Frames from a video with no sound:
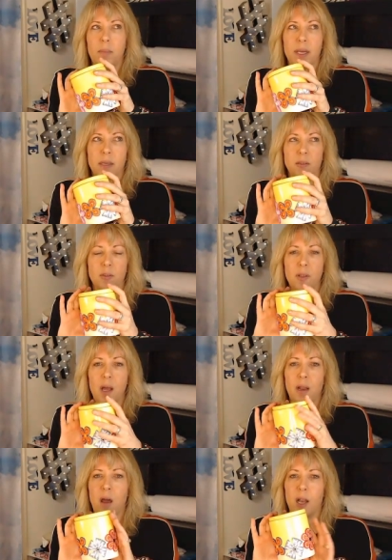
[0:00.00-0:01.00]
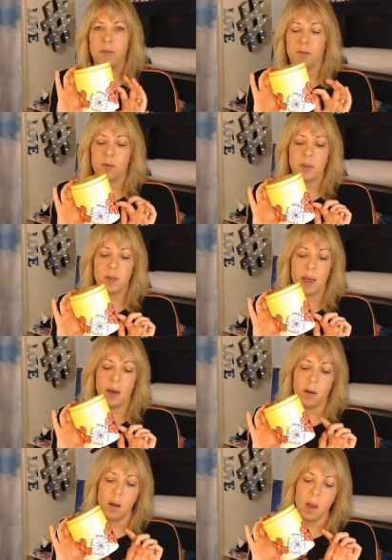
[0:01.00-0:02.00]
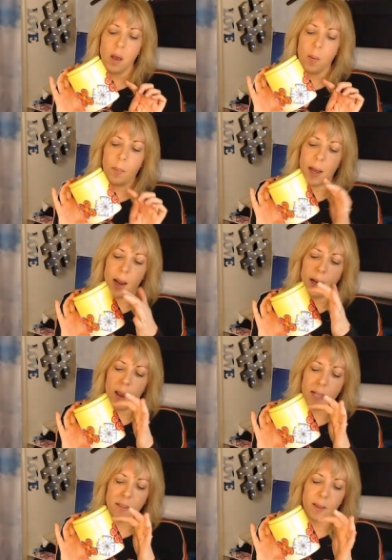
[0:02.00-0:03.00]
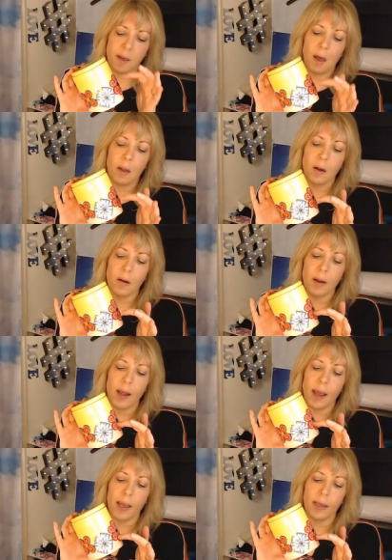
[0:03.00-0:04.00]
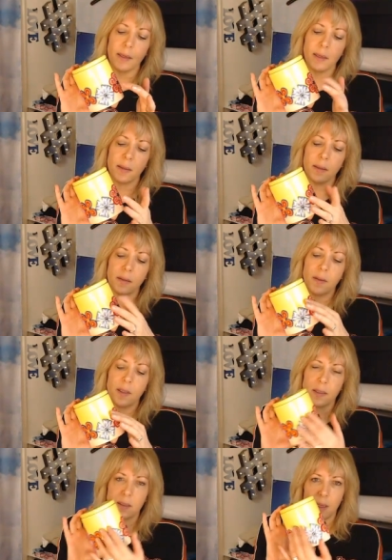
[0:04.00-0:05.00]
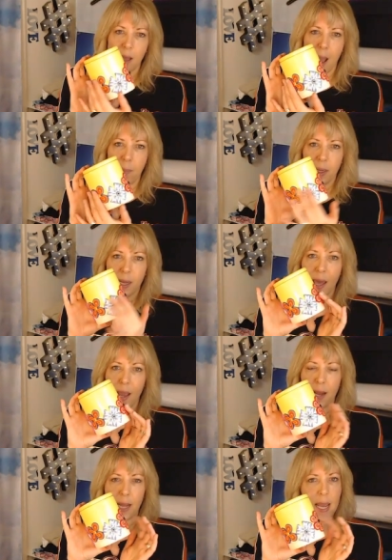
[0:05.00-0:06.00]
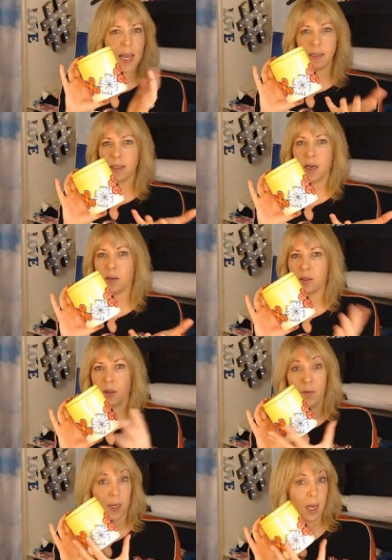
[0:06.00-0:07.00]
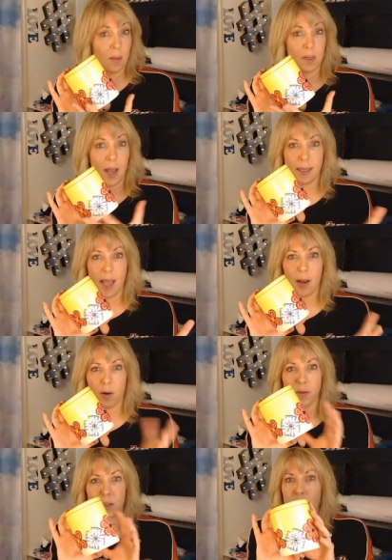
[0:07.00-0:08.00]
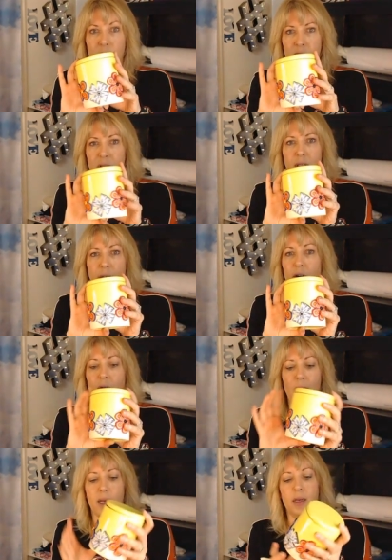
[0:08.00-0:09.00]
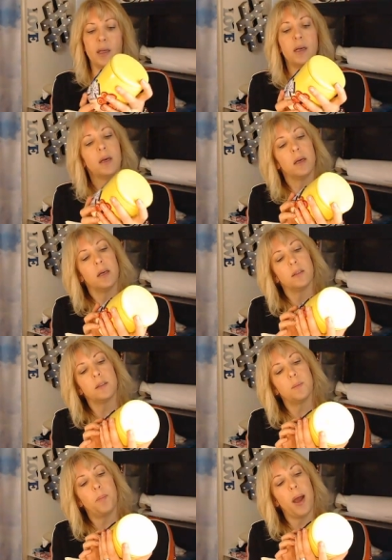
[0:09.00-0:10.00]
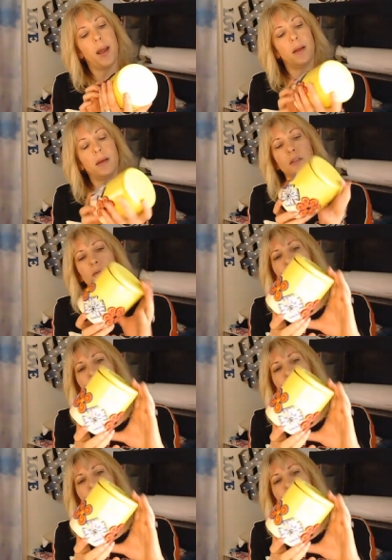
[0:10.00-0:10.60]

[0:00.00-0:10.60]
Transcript: because there's not a lot of it for sale. But I liked the color and this applique and I can't tell so if it comes like that or if someone just decorated. But it's